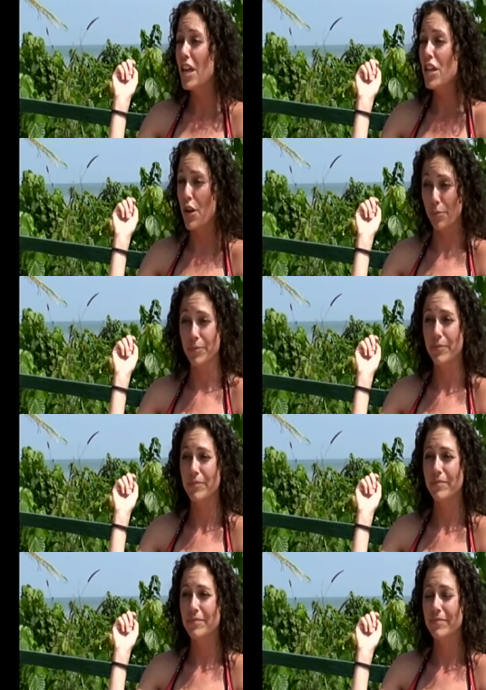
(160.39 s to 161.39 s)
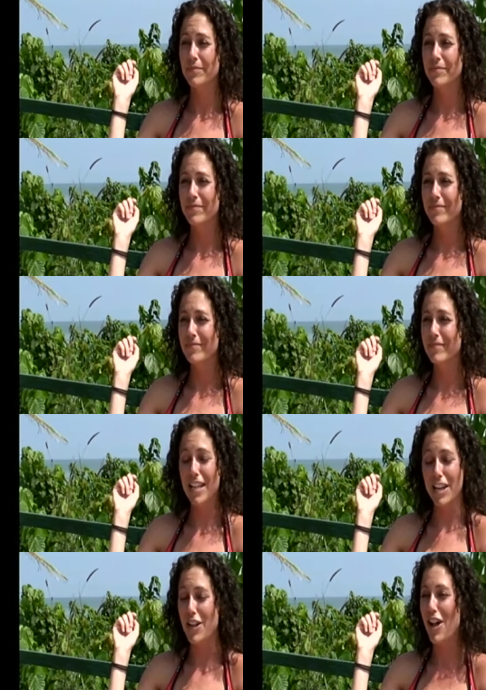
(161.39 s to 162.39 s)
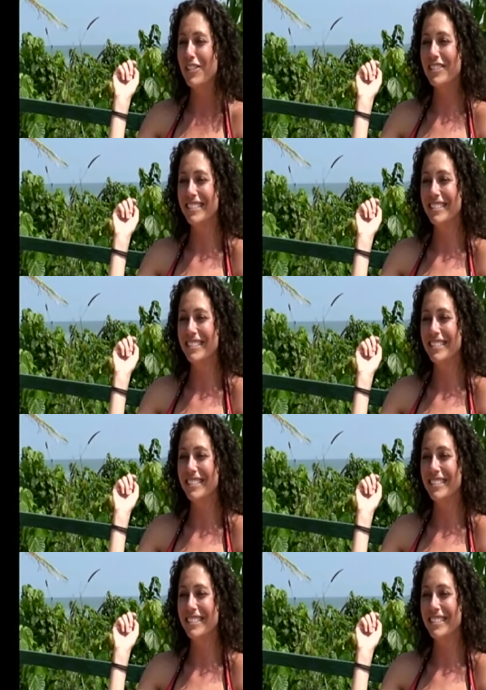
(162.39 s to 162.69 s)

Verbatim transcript: No. Not at all.